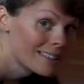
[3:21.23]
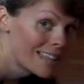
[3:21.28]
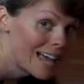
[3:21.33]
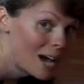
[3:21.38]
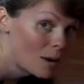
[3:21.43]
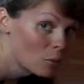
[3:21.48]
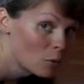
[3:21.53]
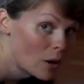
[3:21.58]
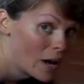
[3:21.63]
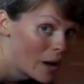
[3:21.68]

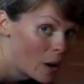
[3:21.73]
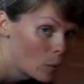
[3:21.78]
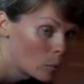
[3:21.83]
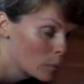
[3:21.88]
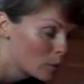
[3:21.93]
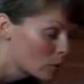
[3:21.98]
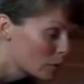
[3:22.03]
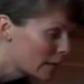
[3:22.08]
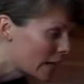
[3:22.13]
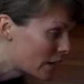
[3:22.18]
That will
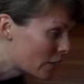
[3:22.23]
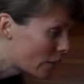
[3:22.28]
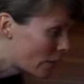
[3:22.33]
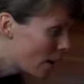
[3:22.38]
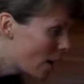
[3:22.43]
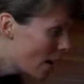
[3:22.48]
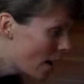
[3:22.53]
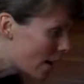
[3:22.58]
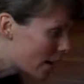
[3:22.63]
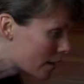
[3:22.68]
help you later
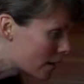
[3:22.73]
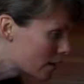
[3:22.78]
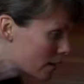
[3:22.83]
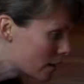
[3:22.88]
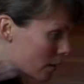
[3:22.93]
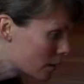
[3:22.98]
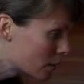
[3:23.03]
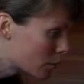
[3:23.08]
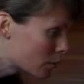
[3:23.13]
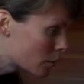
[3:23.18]
on.
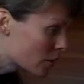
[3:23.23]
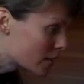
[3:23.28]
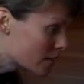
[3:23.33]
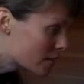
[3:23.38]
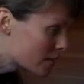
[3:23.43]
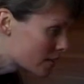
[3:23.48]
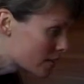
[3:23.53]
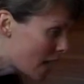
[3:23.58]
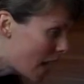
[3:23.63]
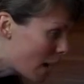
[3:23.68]

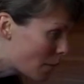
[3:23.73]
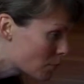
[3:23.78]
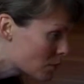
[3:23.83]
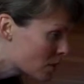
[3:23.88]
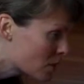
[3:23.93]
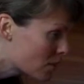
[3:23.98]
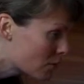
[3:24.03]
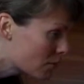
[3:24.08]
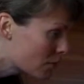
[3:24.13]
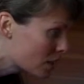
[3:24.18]
Press the
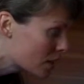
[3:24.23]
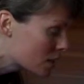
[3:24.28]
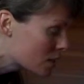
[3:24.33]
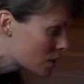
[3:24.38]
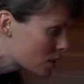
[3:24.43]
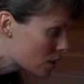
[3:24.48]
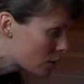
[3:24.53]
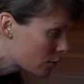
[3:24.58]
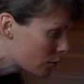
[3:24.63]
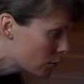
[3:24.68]
tops of the feet
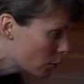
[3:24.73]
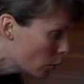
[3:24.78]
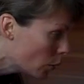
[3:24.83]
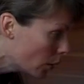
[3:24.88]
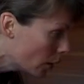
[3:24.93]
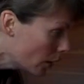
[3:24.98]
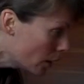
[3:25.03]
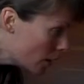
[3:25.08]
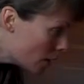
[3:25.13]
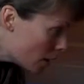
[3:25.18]
into the
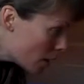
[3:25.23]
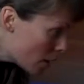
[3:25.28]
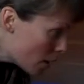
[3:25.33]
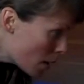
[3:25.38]
floor,